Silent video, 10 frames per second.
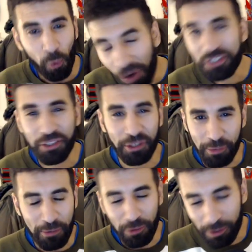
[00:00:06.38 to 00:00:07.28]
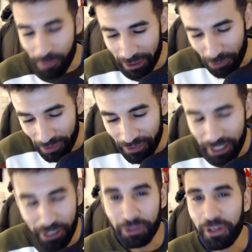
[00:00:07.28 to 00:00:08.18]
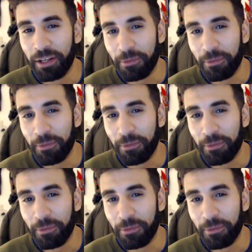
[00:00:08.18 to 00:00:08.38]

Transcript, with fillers: What's going on people, welcome back to another video.